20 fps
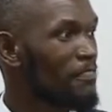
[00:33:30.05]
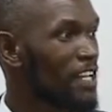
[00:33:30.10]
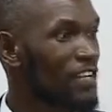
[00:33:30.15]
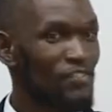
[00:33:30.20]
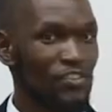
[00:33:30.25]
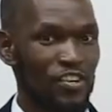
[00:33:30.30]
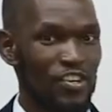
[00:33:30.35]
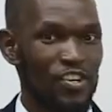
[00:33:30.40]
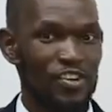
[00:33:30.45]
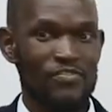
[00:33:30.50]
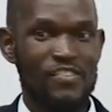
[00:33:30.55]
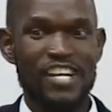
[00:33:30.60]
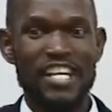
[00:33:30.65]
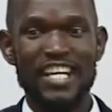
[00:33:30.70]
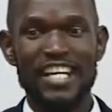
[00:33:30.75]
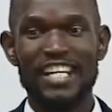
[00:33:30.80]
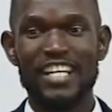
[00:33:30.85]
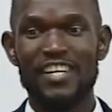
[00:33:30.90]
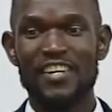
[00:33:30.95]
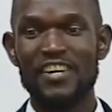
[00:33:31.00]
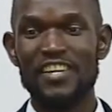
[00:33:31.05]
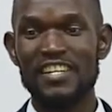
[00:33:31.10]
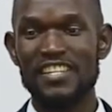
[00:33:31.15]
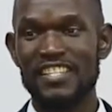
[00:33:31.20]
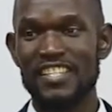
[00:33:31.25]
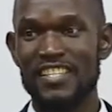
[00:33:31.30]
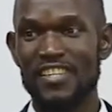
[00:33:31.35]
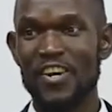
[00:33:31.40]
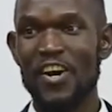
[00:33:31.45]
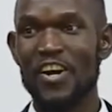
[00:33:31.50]
if you're not reading it
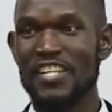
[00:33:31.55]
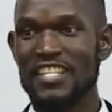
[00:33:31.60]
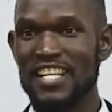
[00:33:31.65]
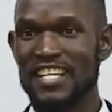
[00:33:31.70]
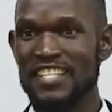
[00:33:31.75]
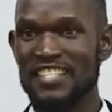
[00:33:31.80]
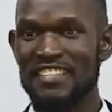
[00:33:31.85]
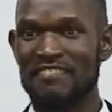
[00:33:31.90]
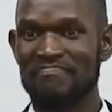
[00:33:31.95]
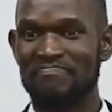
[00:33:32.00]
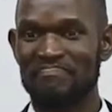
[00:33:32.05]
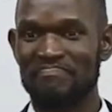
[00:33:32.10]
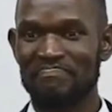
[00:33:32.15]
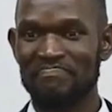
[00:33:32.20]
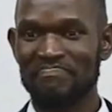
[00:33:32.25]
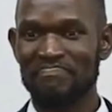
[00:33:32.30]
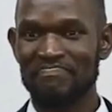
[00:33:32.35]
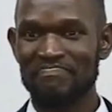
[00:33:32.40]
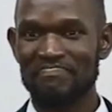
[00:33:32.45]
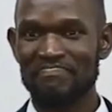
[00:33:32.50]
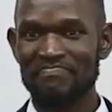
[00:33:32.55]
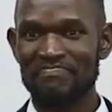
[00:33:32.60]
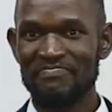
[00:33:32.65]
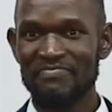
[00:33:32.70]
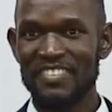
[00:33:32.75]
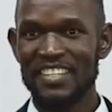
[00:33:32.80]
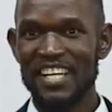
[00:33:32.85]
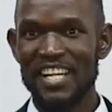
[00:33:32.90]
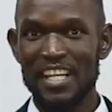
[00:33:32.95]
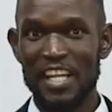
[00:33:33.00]
in context.
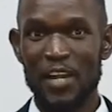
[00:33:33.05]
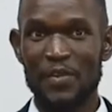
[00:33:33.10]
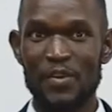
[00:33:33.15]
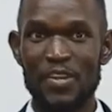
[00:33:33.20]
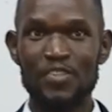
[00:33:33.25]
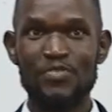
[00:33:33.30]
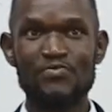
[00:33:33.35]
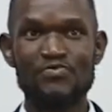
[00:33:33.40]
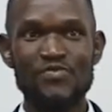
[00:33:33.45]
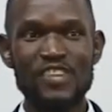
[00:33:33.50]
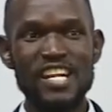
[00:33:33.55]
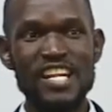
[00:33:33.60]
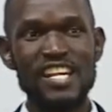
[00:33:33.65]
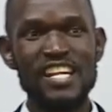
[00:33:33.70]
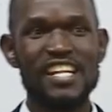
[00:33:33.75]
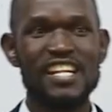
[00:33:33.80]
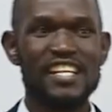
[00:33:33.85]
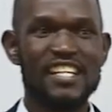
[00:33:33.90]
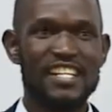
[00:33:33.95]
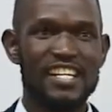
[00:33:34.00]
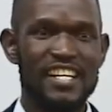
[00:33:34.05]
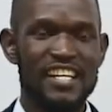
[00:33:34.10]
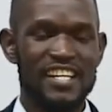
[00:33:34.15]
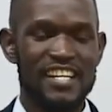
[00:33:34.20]
Like when you read